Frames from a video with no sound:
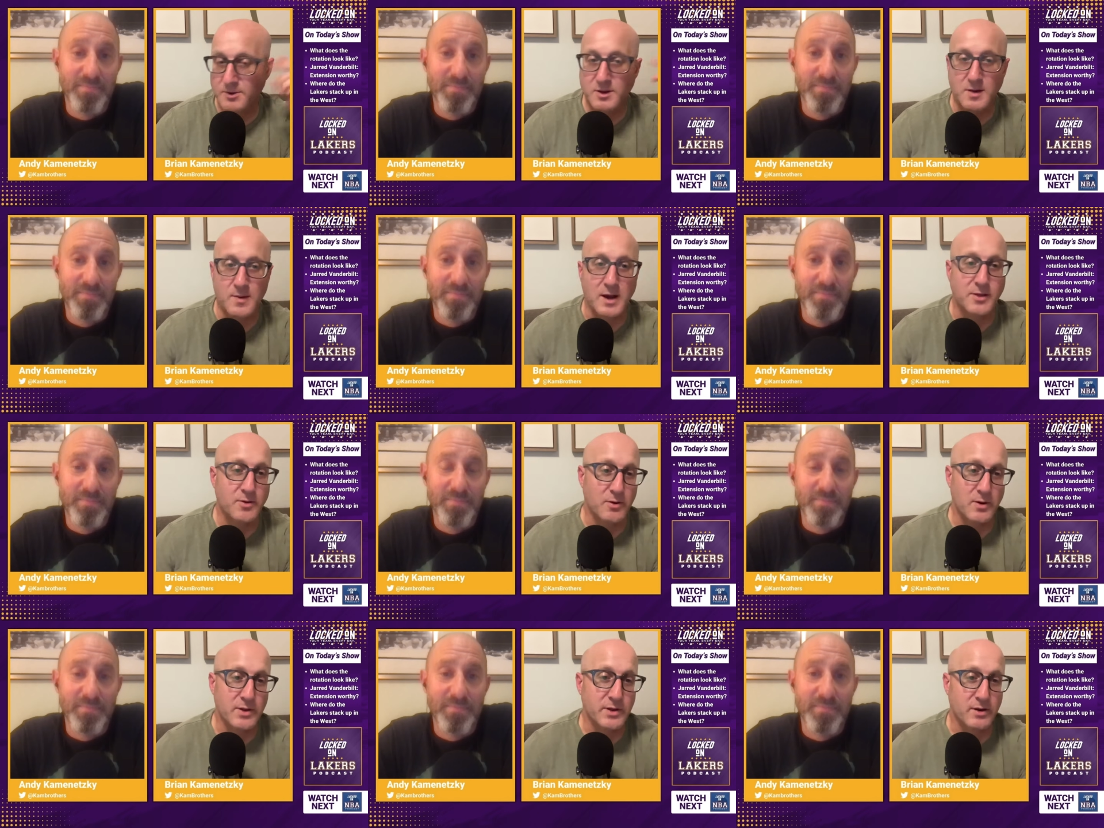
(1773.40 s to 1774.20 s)
Speaker 1: team I'd throw in
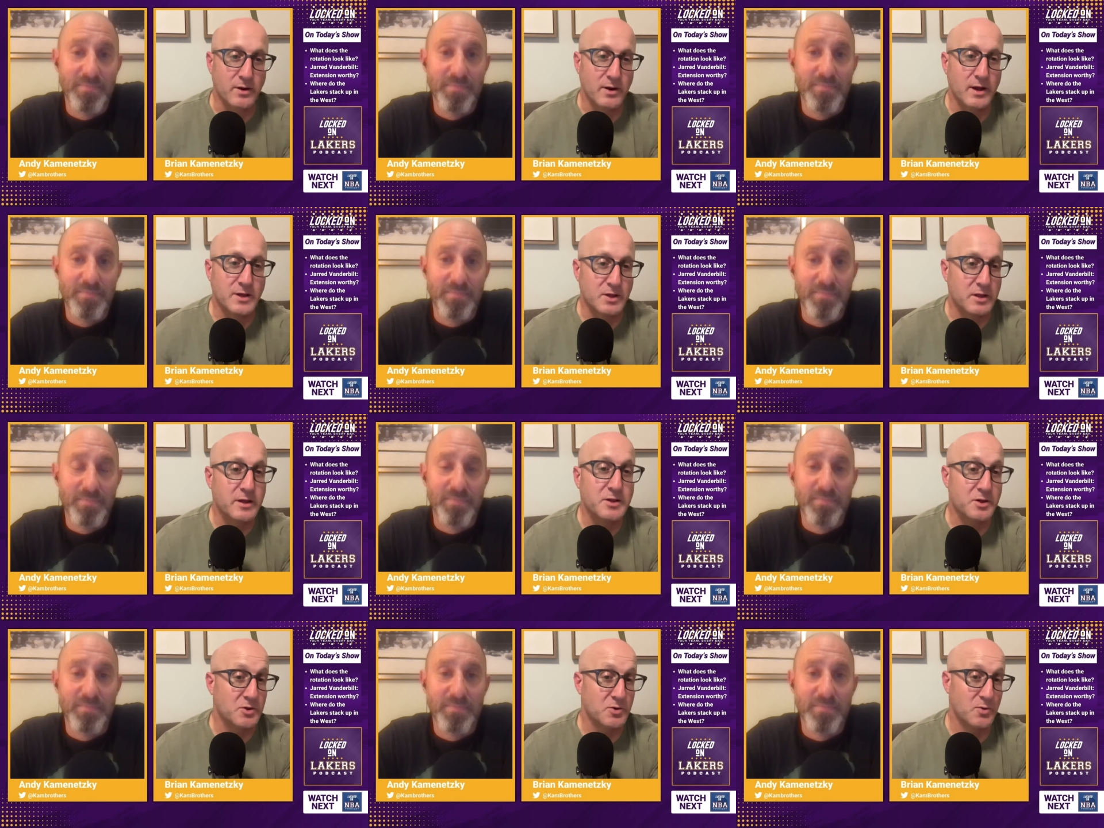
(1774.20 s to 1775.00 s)
there is at least as
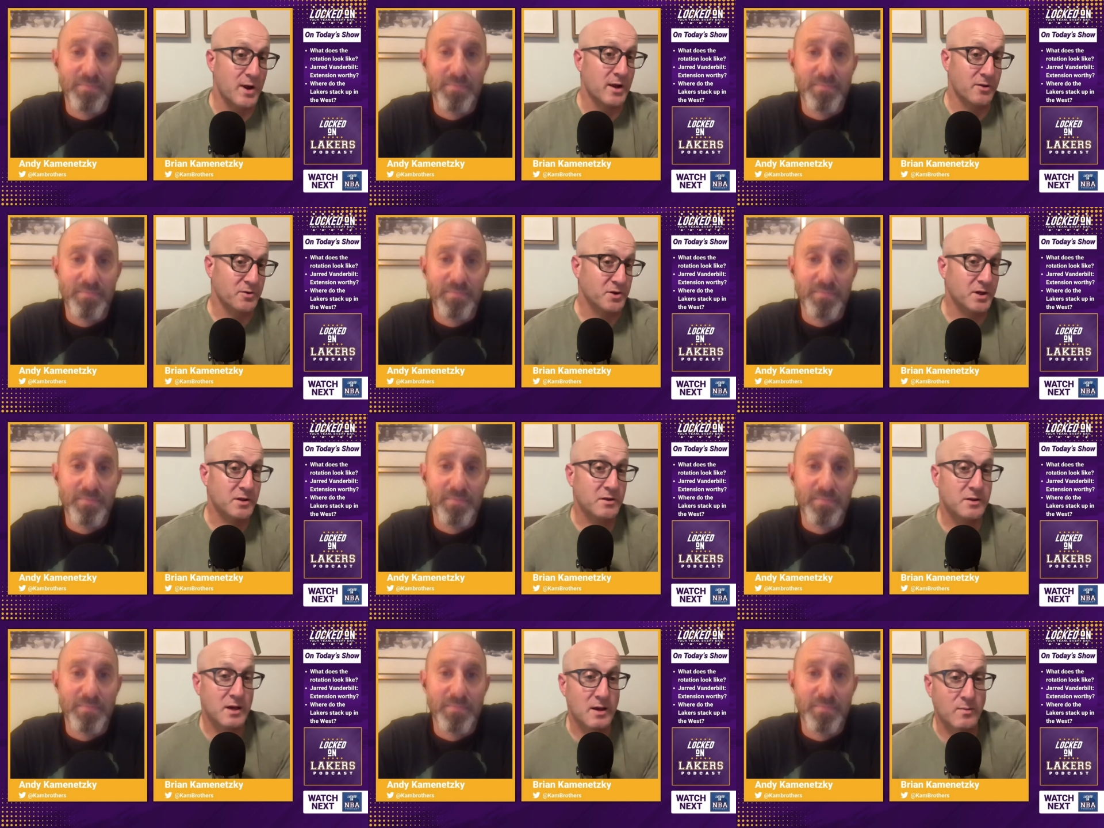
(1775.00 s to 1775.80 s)
a regular season
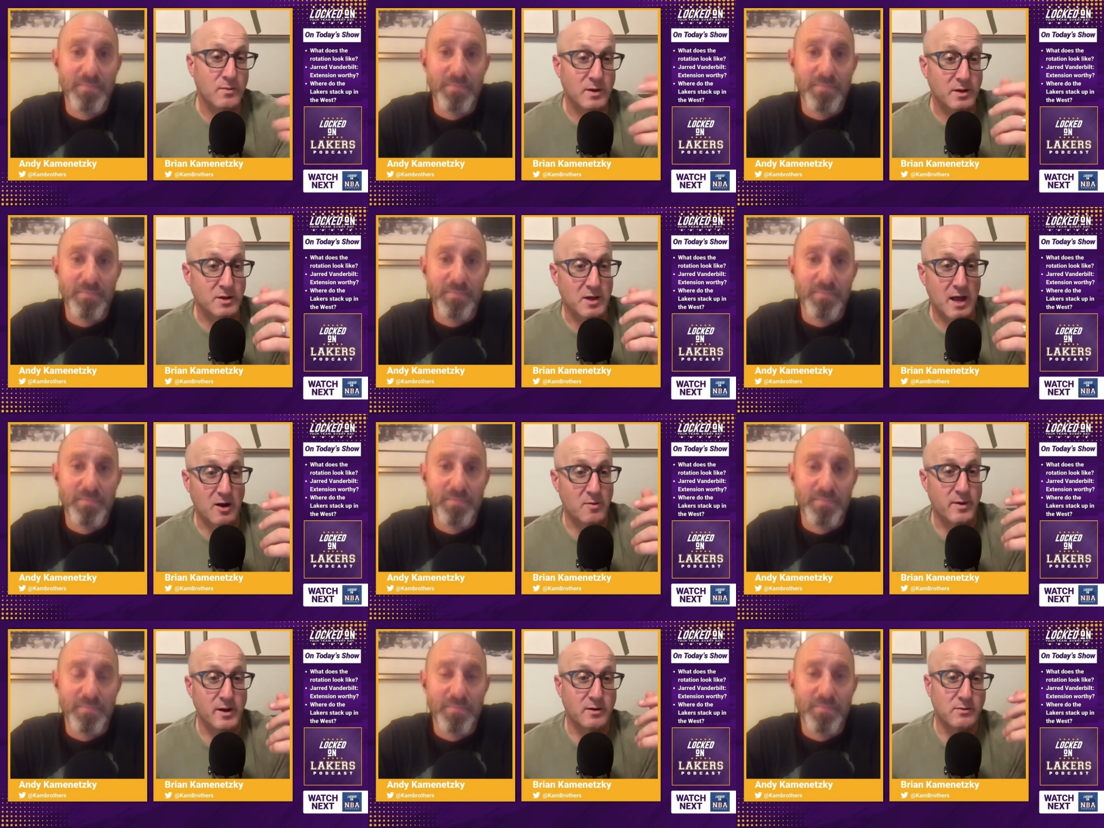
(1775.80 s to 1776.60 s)
team is
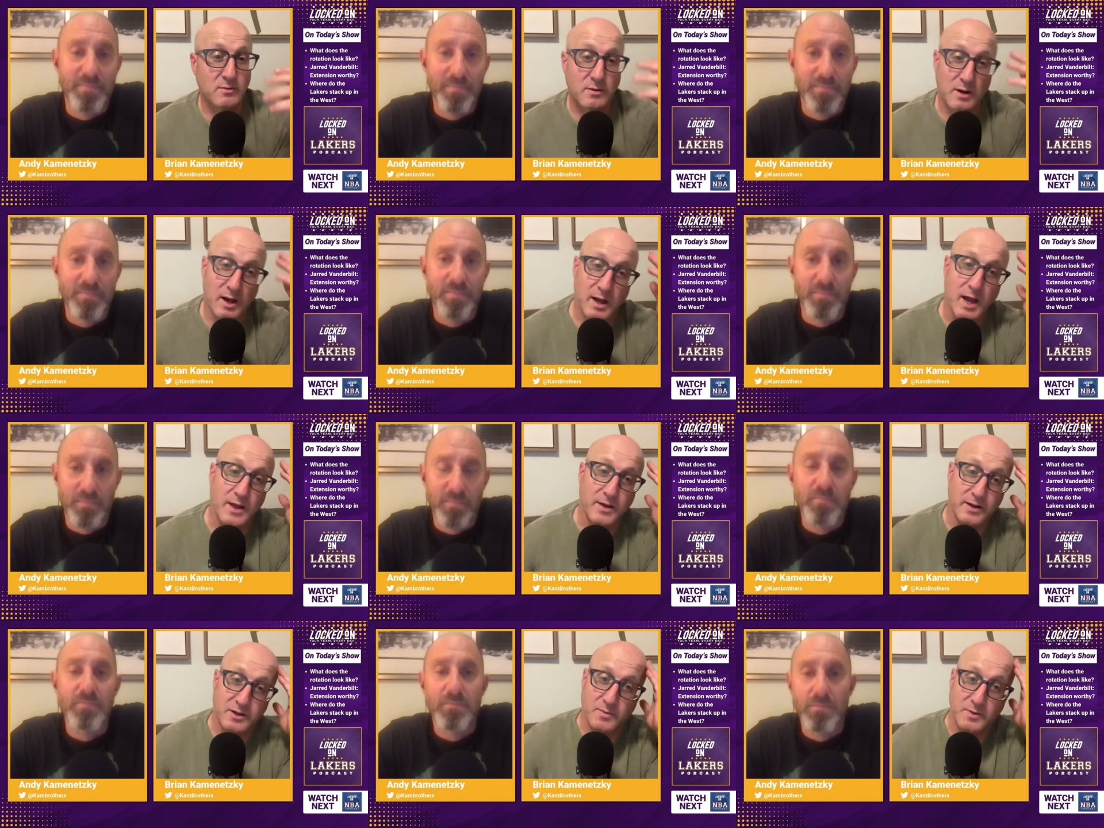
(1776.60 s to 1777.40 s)
Sacramento. I, I think it's
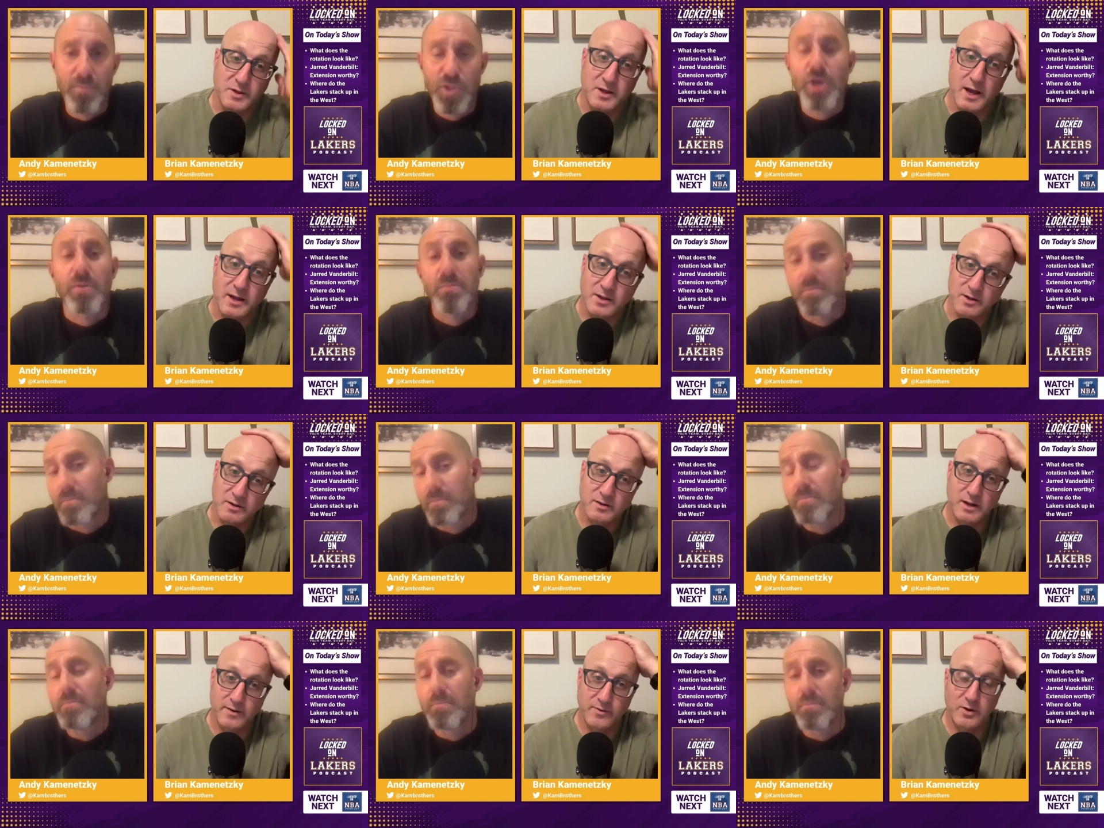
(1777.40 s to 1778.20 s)
a mistake sure. to kind
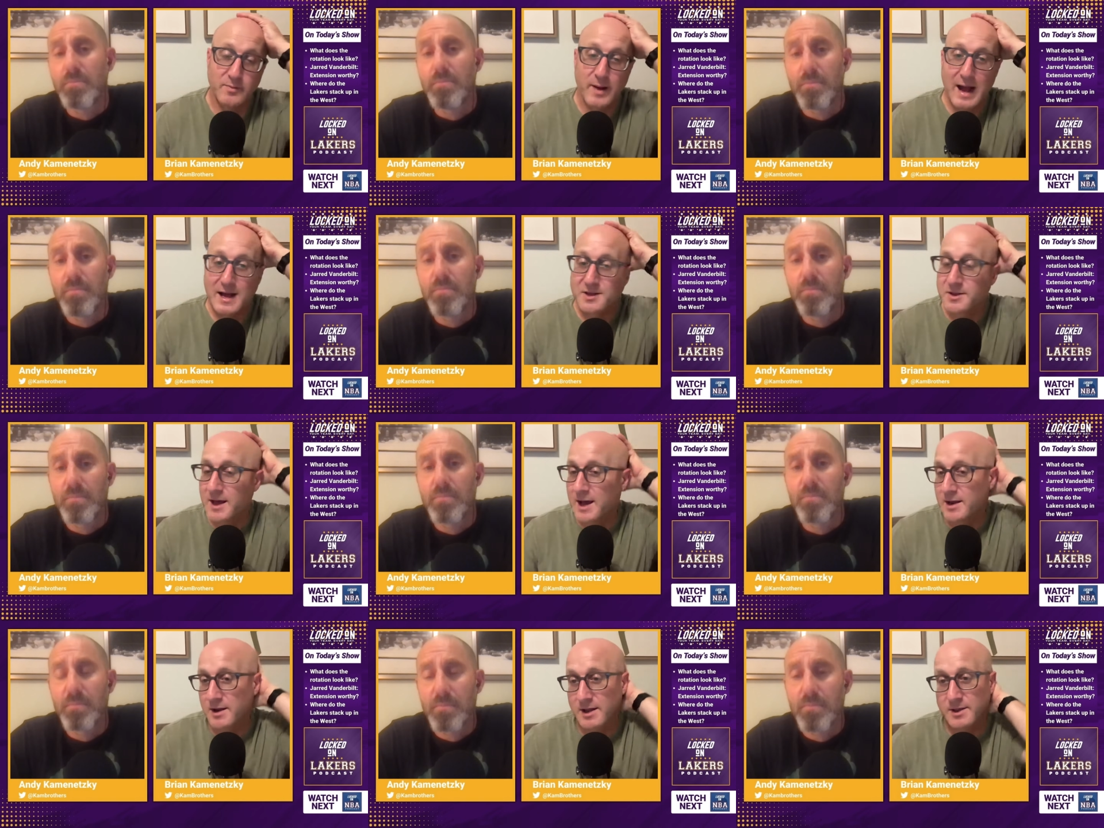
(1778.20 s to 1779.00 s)
of look past that. I